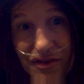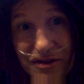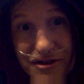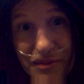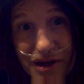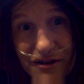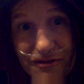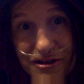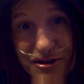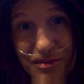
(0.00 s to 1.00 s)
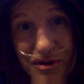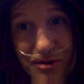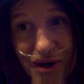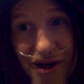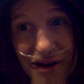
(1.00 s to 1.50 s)
there's a big difference
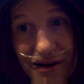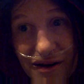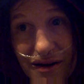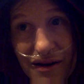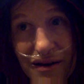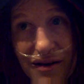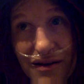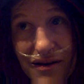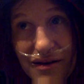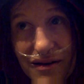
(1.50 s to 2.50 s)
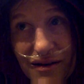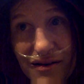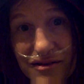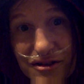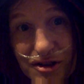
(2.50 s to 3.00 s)
between
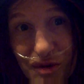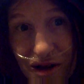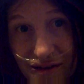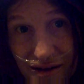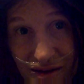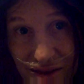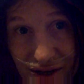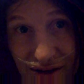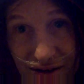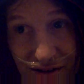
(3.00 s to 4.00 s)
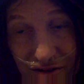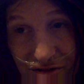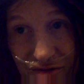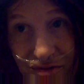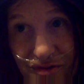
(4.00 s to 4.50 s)
dwelling on the negative
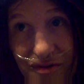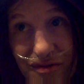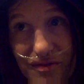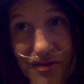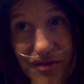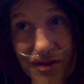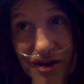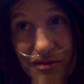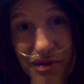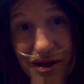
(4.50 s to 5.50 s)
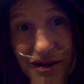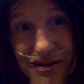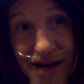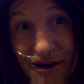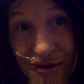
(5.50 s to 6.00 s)
and being a
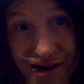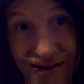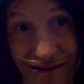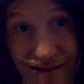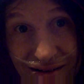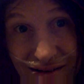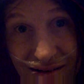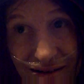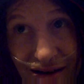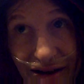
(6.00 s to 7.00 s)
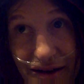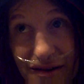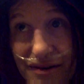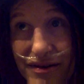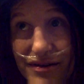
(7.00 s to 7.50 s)
downer
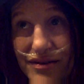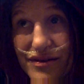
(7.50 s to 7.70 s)
and,